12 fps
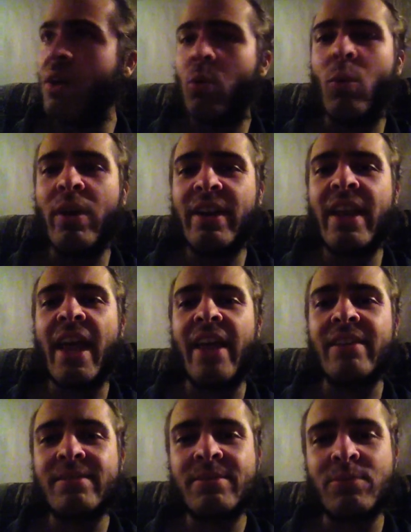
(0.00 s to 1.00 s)
One
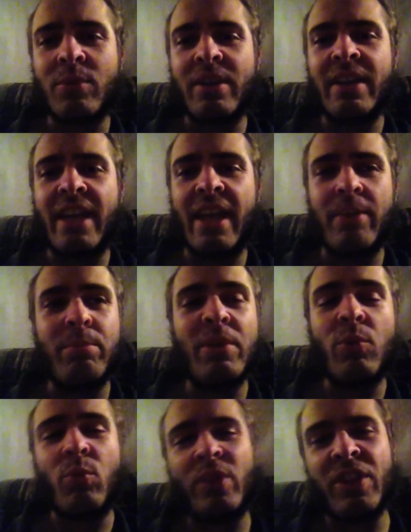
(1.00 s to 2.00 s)
day,
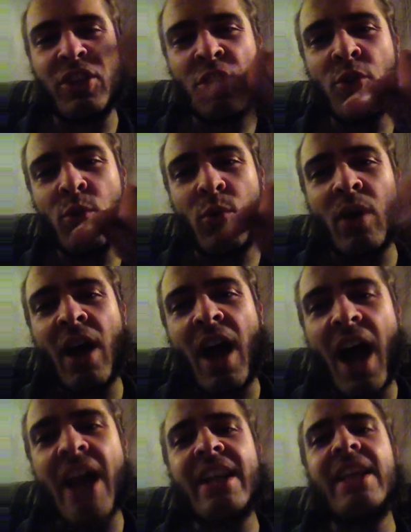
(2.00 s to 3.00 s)
with you,
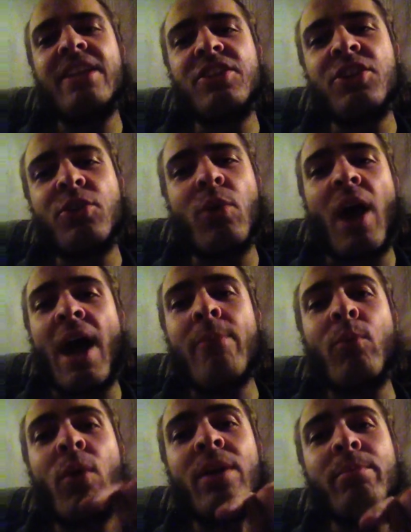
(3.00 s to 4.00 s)
I need you.
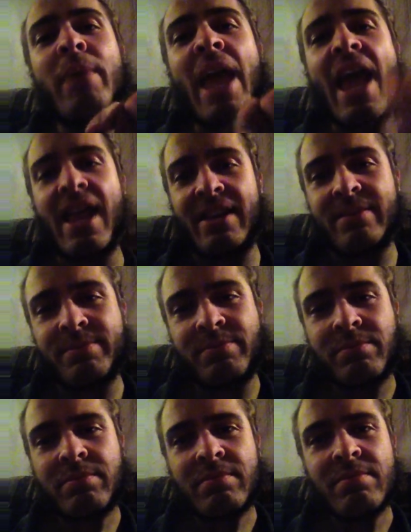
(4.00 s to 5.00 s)
I'm one man.
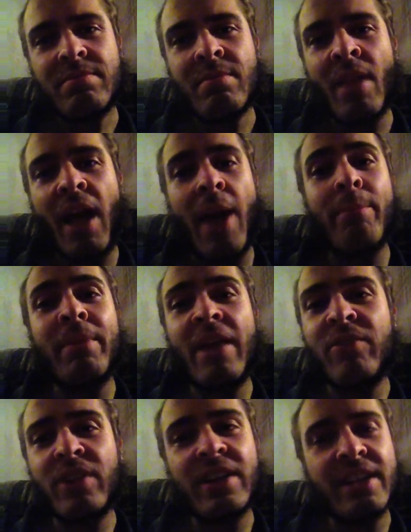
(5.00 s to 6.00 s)
I'm
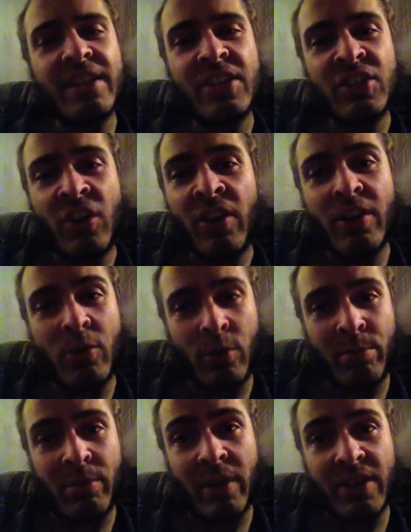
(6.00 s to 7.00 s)
never going to start a
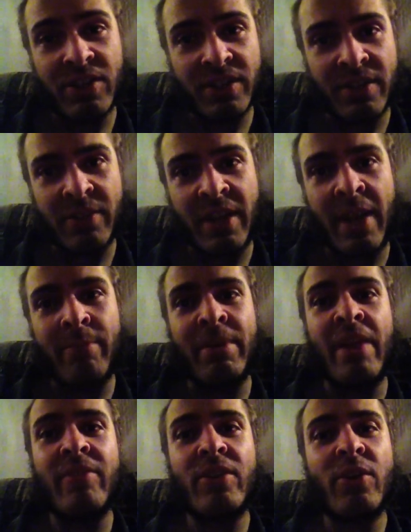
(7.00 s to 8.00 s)
corporation, okay? I'm
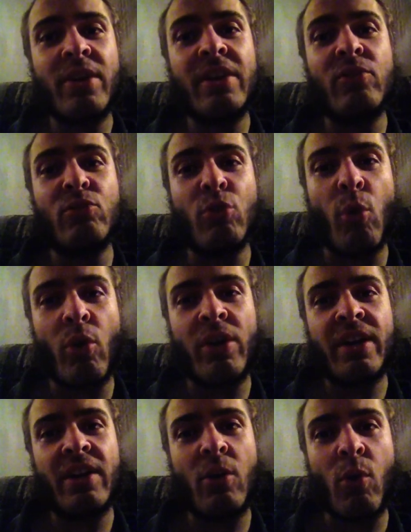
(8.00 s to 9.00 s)
never going to
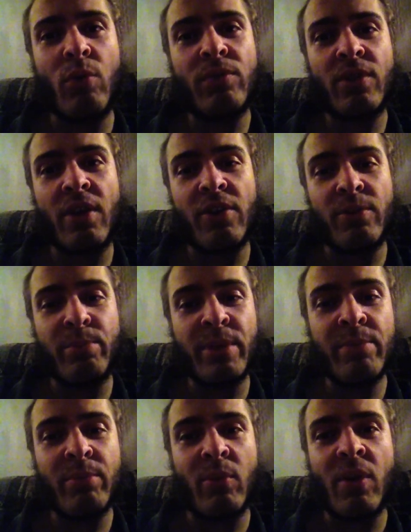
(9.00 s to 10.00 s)
lord it over other
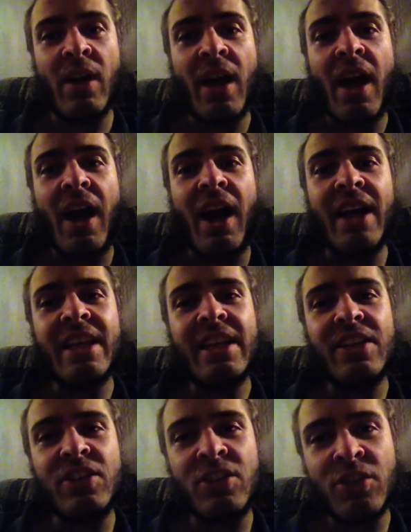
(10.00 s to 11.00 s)
people. I
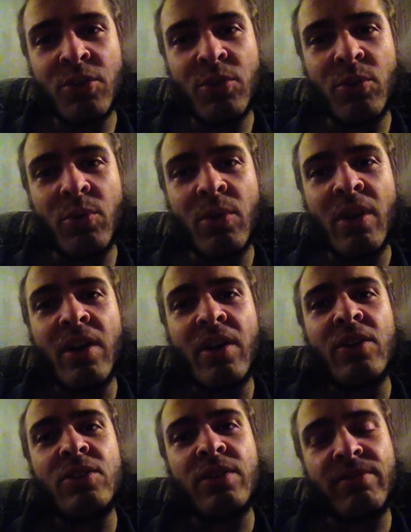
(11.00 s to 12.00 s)
need you
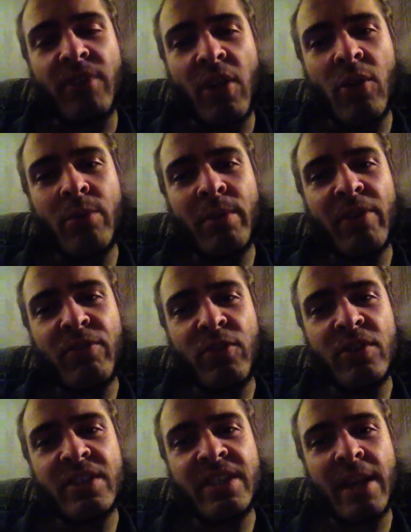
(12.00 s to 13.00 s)
to follow my
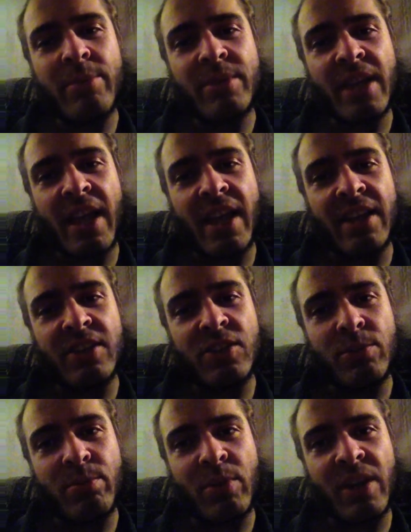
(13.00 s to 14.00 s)
footsteps and
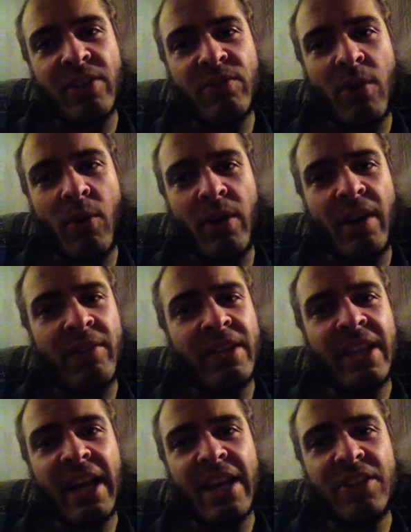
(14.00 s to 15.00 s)
to press forward.
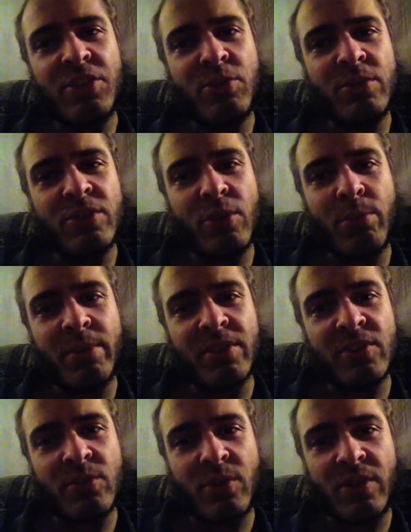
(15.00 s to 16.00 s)
Everything I do is
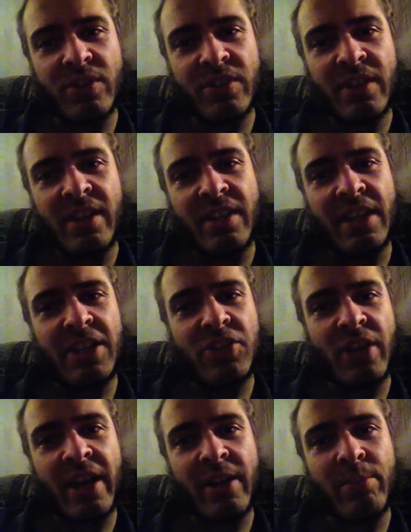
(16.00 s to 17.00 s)
open source,
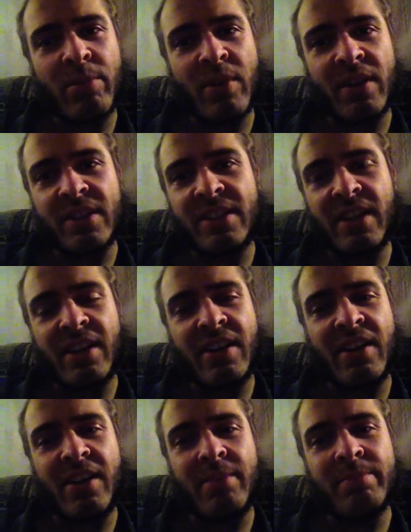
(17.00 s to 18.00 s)

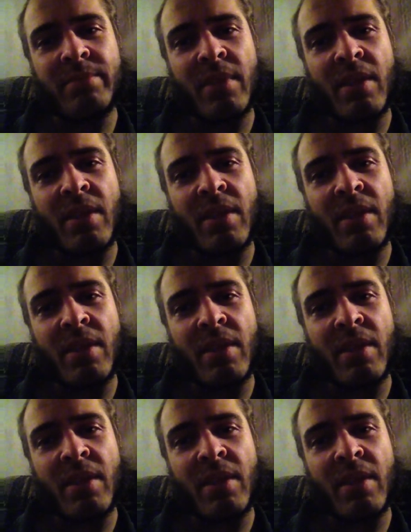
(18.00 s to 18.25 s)
naturehackerproducts.com.